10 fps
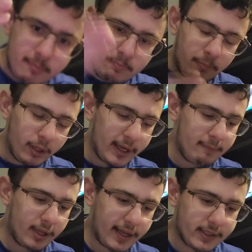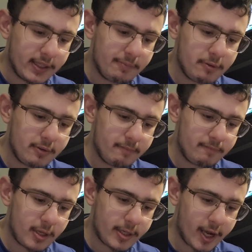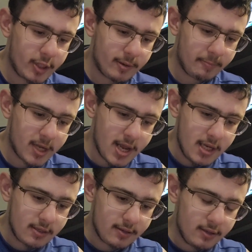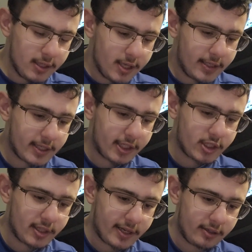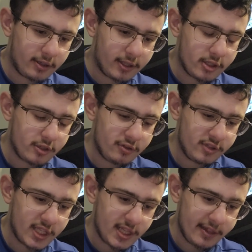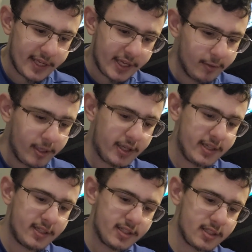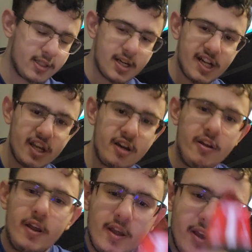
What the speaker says: a plain black hip attachment piece. Attach that onto the Lego head inside